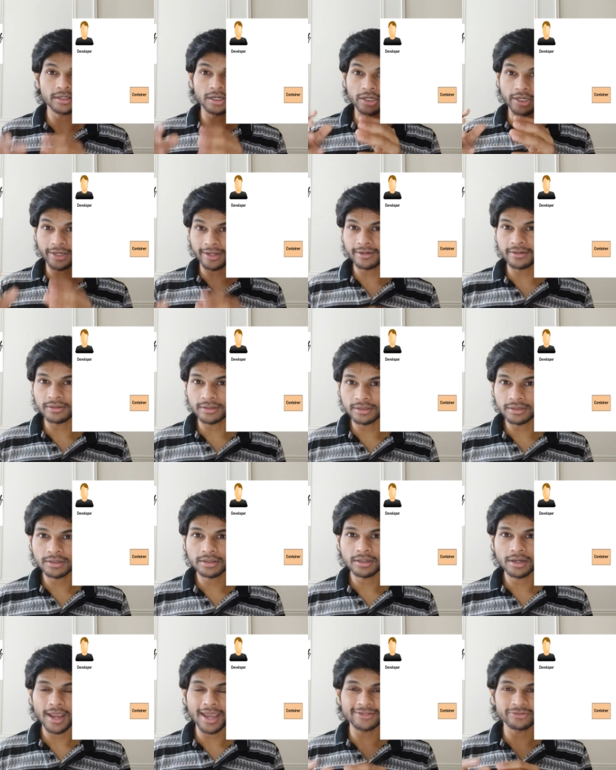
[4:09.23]
container
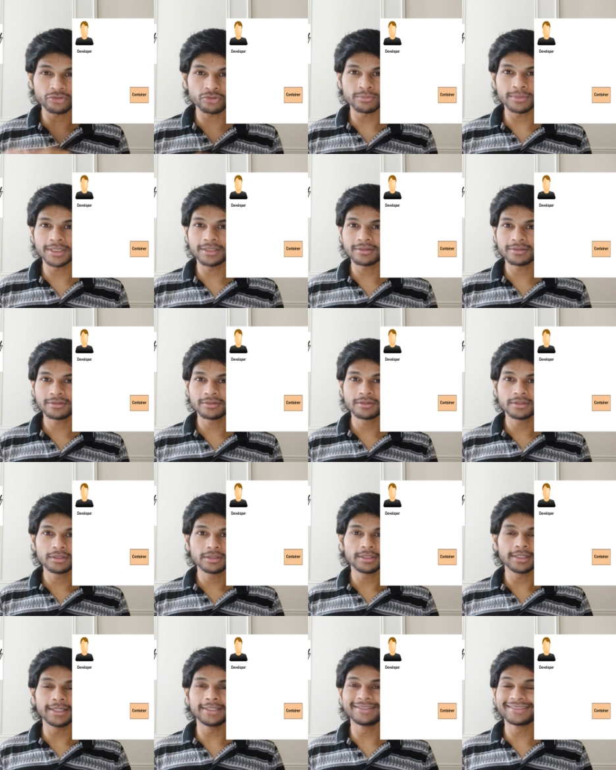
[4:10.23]
has to be
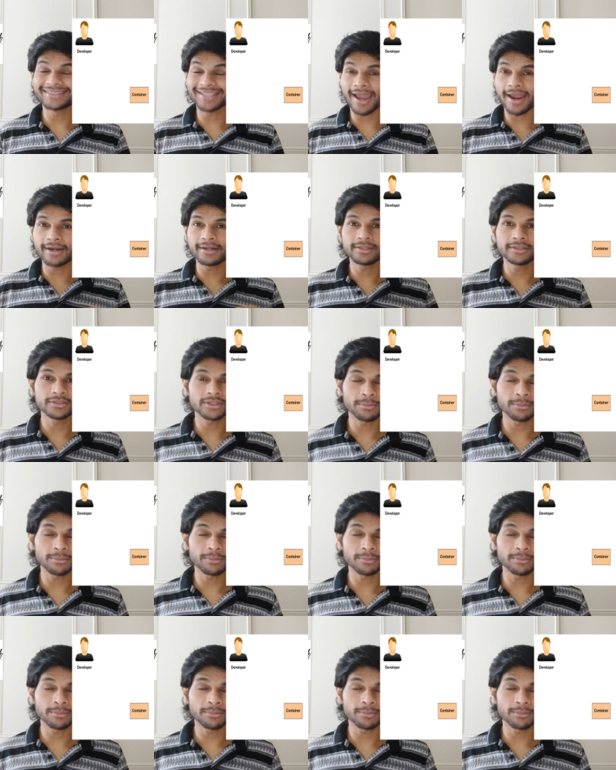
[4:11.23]
inside